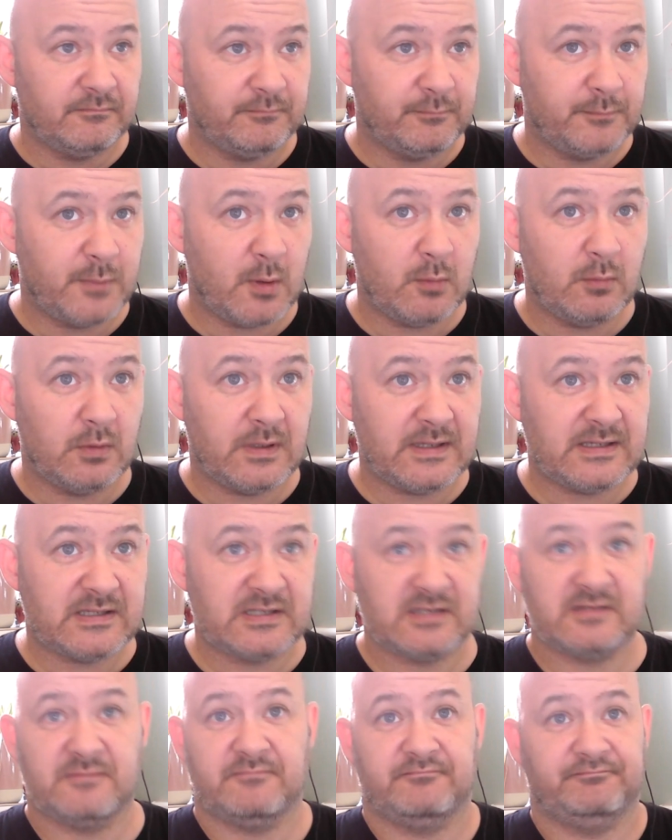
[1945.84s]

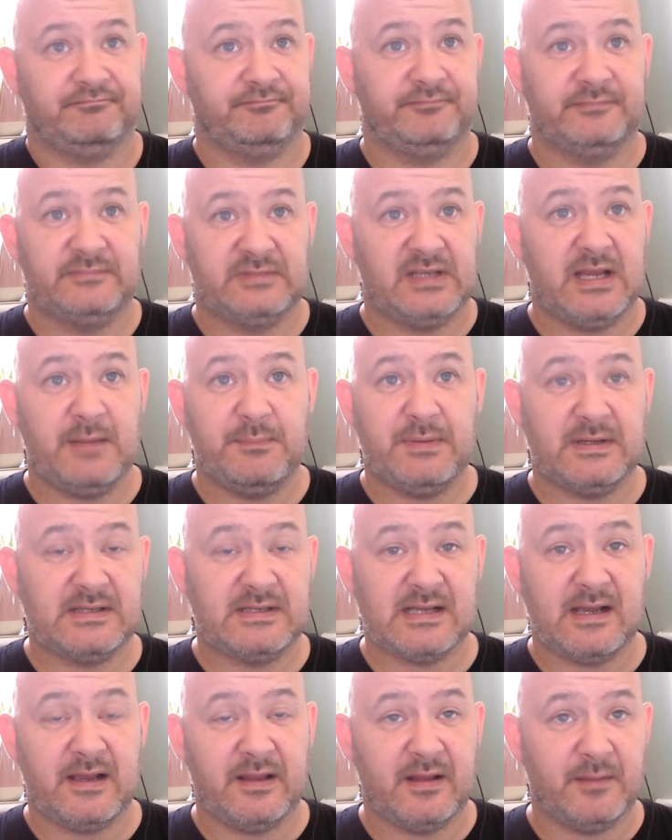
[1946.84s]
Pulis, keep it
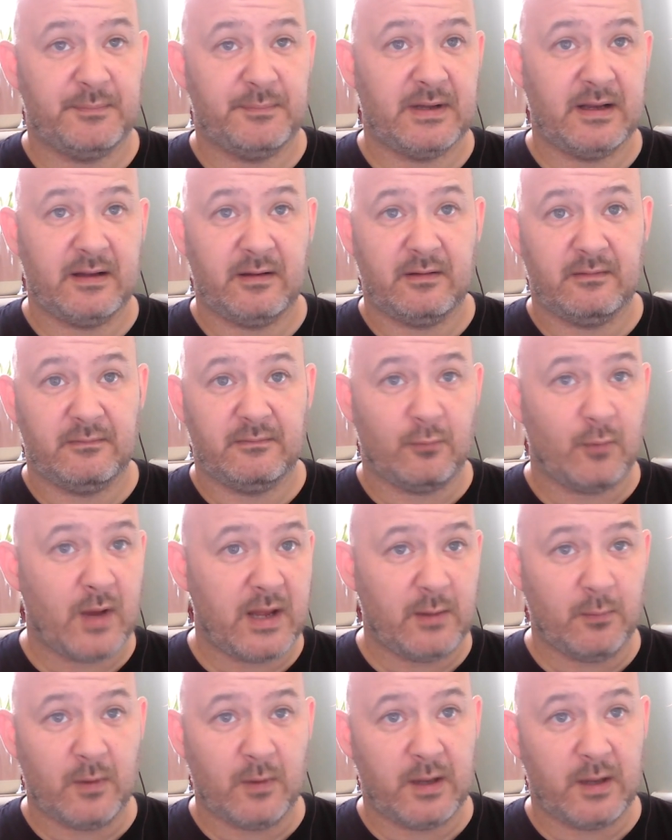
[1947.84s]
tight at the back. Wait.